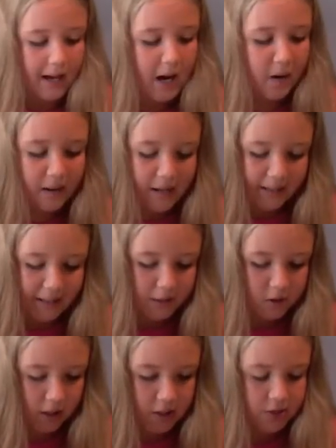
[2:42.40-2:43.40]
How can I get
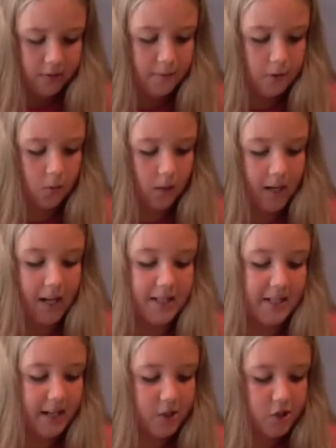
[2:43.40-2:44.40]
across the river? Juan
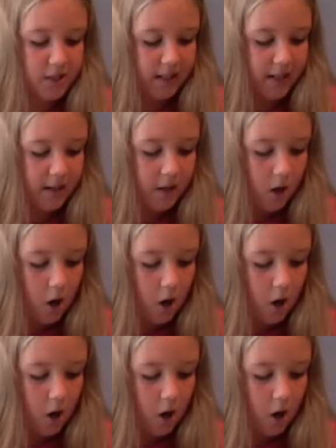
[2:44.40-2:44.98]
asked anxiously.